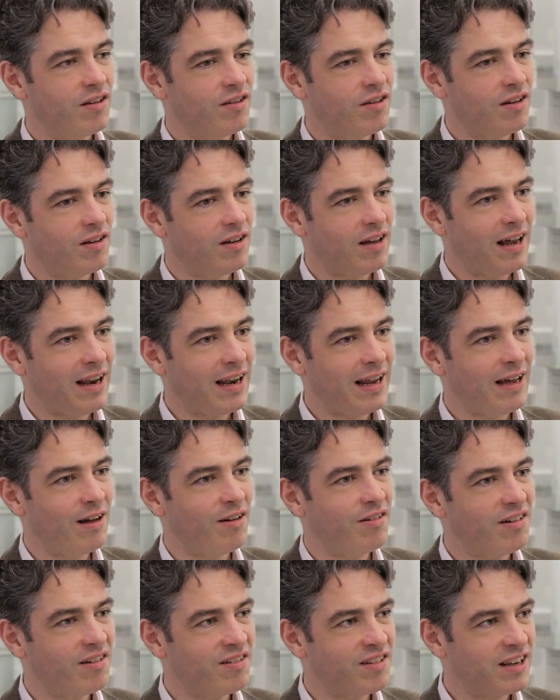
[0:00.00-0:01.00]
that
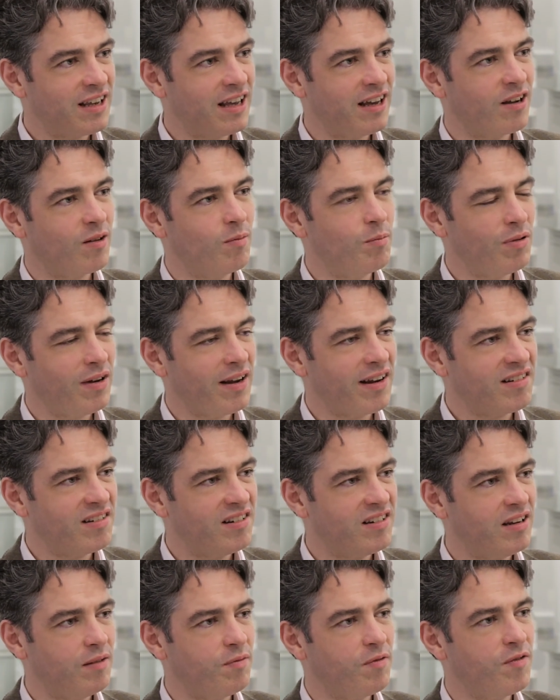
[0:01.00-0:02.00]
allows us to get
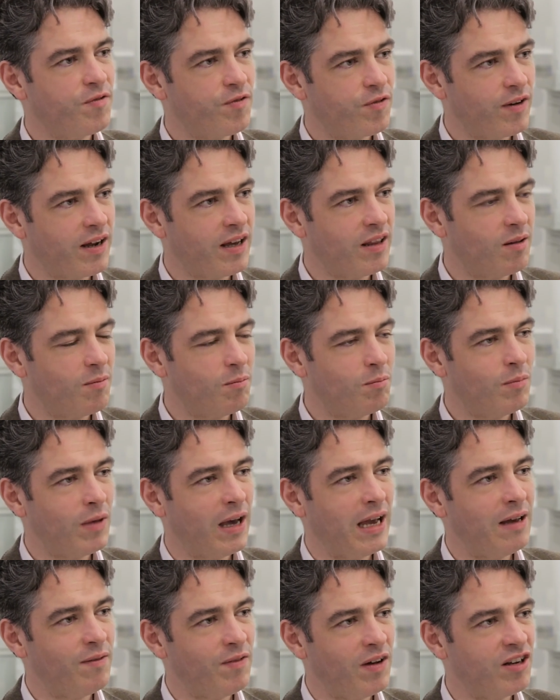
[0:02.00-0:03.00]
complexity for free that
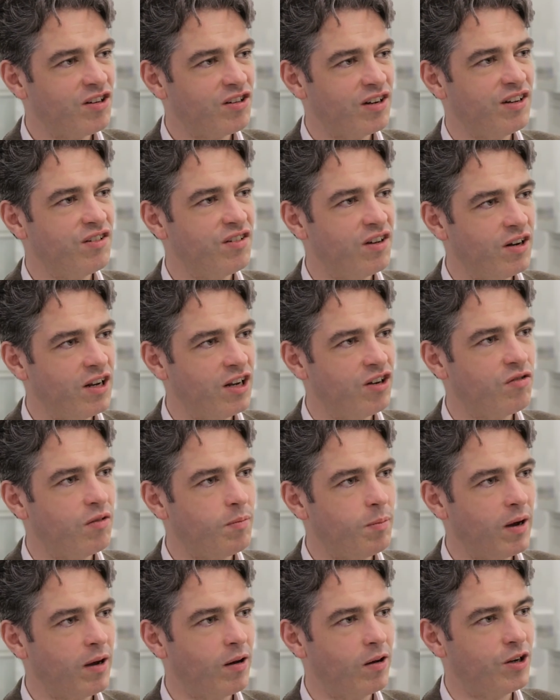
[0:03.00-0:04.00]
may eventually turn into a
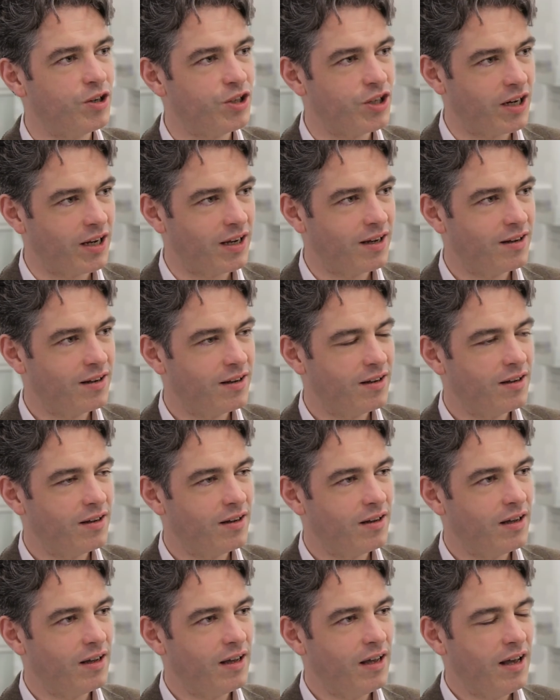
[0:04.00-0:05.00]
biology.
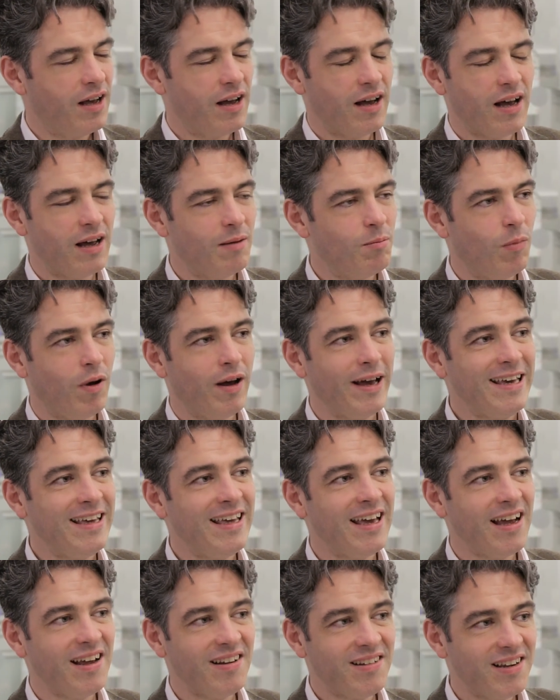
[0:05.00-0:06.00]
And my
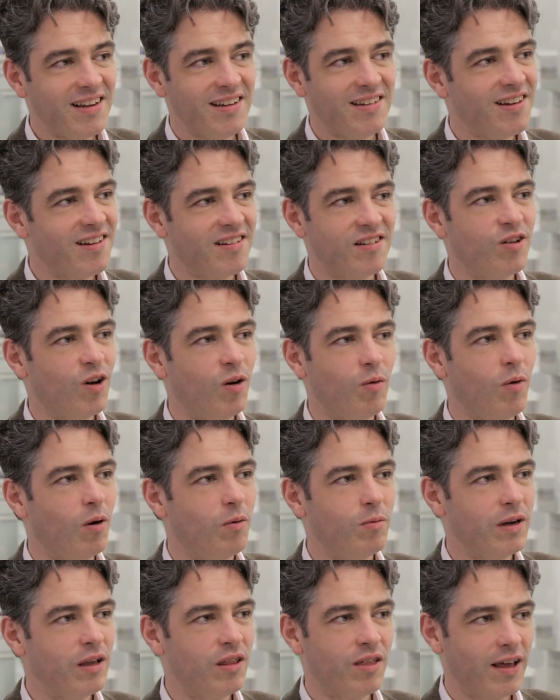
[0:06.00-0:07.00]
guess is it's not
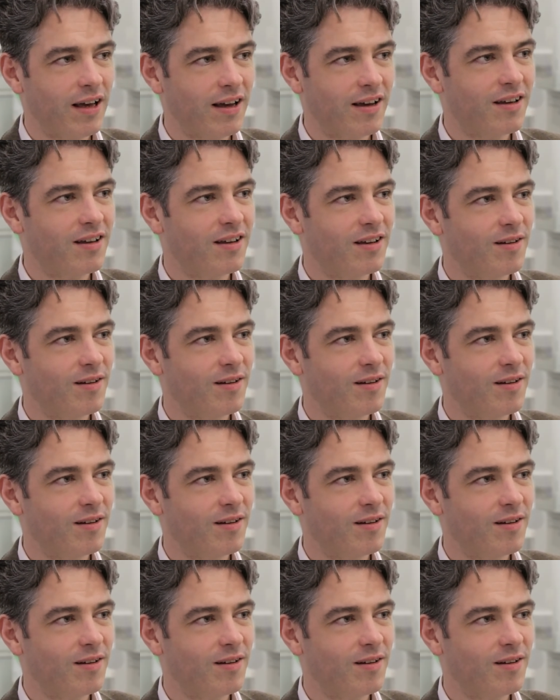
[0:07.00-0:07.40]
what we think.